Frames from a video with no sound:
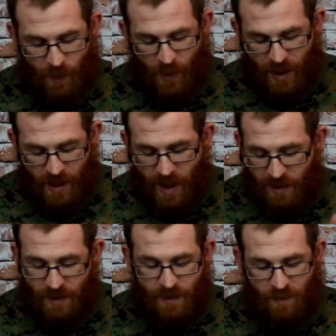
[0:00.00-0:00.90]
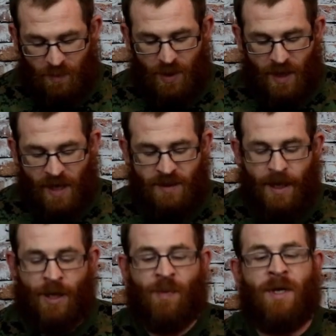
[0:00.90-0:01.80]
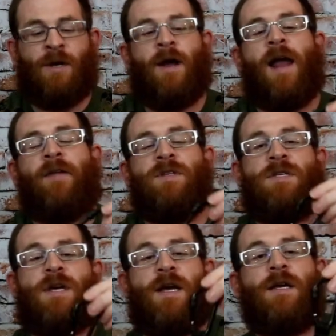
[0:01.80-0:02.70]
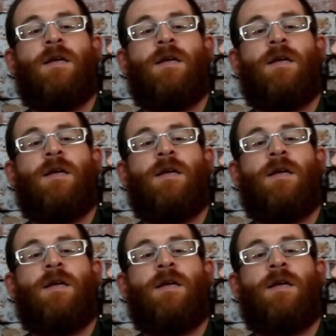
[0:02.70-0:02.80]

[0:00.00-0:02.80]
Pretty nice carabiner, I'd have to say.